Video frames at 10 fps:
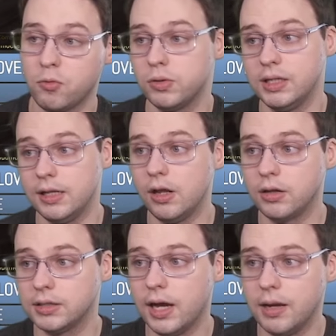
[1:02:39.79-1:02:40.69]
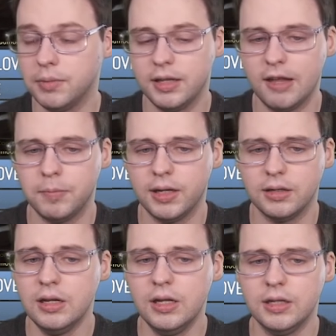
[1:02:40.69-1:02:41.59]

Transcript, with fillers: a really long time, and they've been,